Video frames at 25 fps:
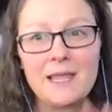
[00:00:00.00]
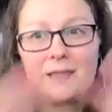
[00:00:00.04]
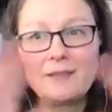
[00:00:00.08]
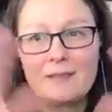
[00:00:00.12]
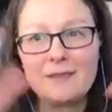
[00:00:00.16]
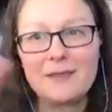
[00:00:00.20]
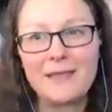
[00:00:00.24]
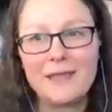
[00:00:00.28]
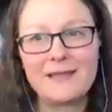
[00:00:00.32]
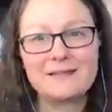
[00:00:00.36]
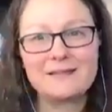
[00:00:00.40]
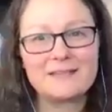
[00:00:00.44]

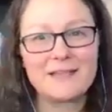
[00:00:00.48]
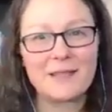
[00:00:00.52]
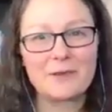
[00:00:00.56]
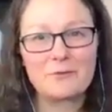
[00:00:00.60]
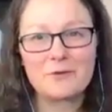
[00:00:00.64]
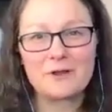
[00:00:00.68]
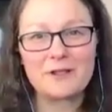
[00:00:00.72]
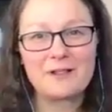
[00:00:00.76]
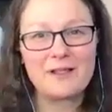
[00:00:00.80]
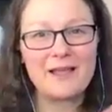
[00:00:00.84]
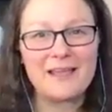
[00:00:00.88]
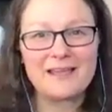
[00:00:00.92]
in the end,
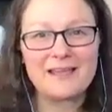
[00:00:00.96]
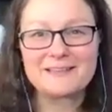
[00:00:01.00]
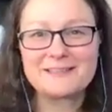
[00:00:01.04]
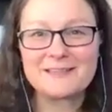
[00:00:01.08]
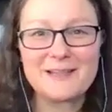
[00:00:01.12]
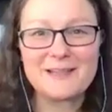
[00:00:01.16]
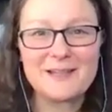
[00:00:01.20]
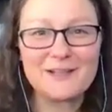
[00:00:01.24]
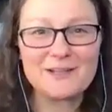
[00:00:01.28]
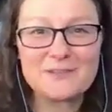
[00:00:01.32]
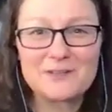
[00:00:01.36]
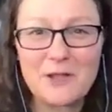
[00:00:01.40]
I
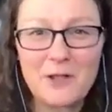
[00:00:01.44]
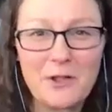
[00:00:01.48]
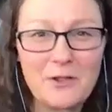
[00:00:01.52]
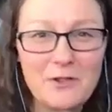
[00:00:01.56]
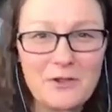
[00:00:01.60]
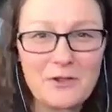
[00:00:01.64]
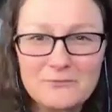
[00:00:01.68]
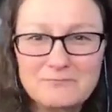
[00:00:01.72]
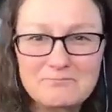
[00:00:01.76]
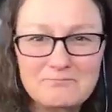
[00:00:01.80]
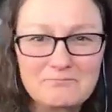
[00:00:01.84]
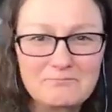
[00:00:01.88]
realize it's
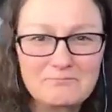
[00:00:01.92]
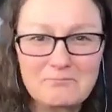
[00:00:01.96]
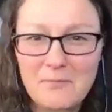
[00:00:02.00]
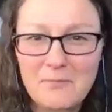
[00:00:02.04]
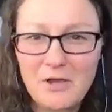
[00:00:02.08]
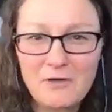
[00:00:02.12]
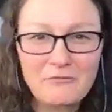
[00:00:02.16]
all